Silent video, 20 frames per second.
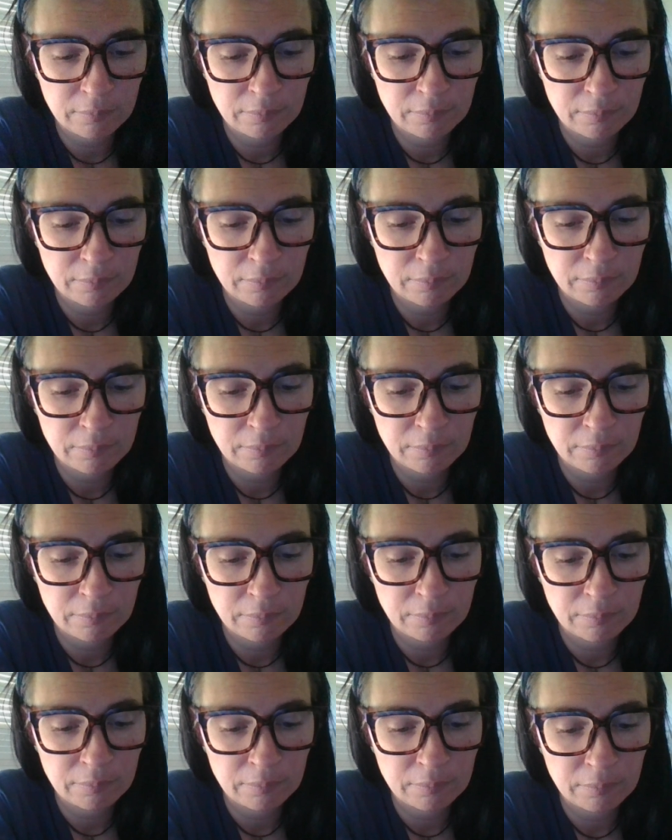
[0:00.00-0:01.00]

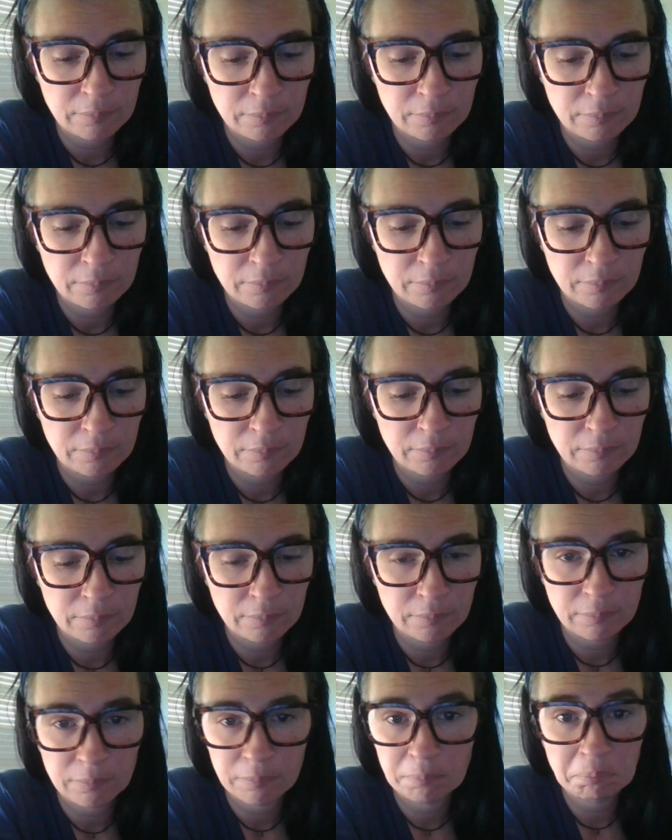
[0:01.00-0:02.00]

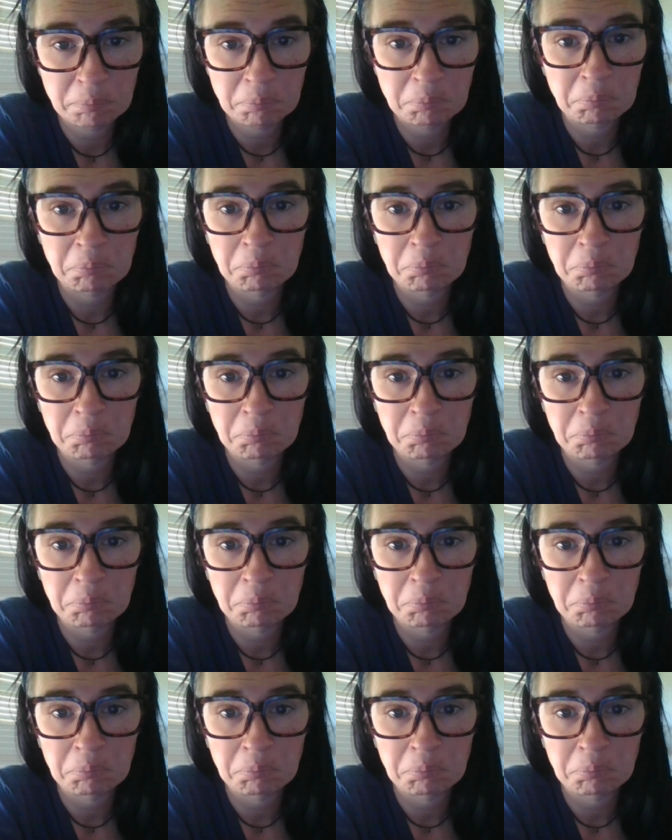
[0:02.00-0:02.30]
Nothing is said.